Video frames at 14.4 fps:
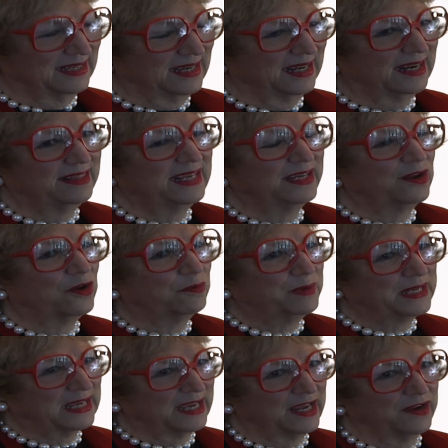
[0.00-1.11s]
And I think it all
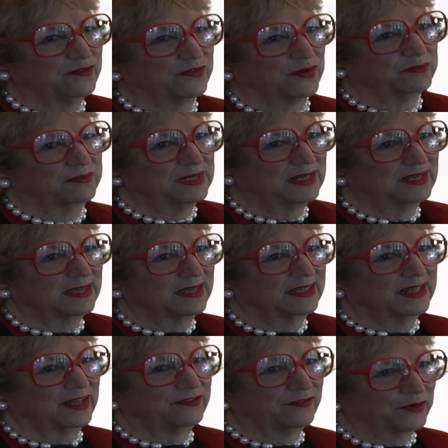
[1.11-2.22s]
became from
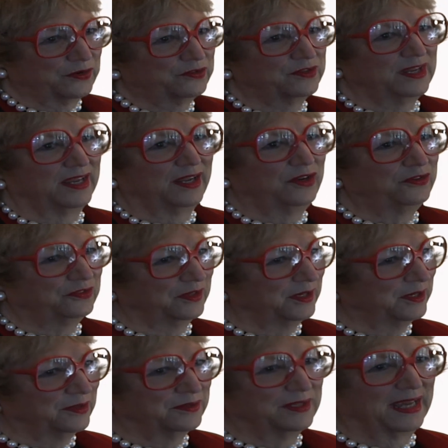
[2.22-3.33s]
that first day
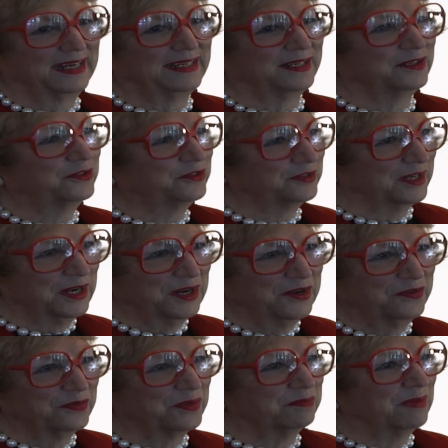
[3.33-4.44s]
sitting on that little
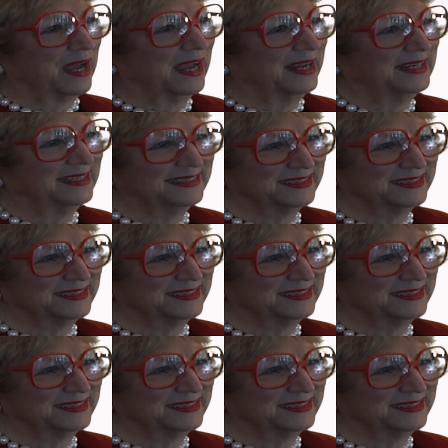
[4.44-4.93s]
stage with my